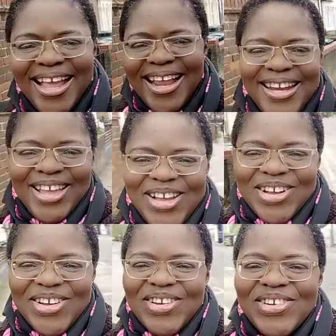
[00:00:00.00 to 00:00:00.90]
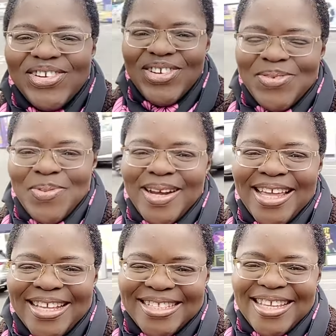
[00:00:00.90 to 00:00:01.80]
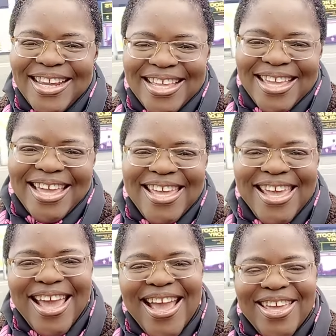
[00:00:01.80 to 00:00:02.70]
Hello, Olubola Adeleye here,